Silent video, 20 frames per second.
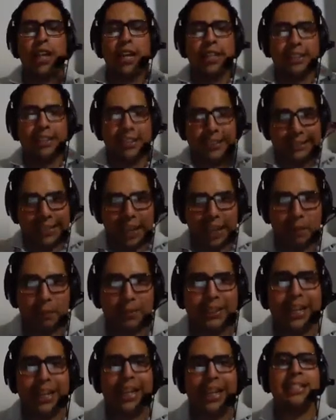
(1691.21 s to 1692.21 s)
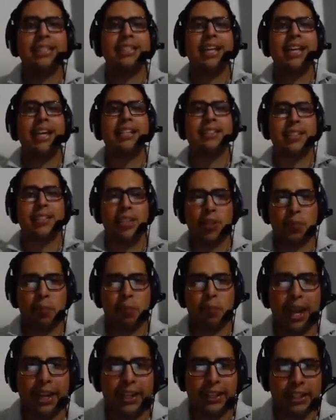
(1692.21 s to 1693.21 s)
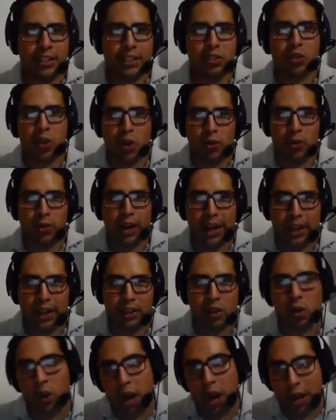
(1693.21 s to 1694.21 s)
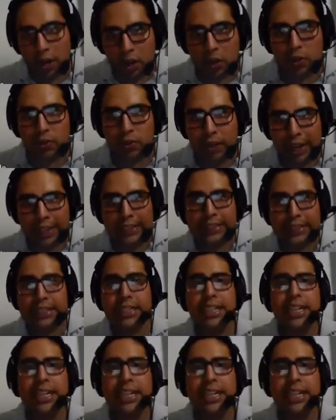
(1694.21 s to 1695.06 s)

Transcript: the time tenses, the spelling is correct or are correct.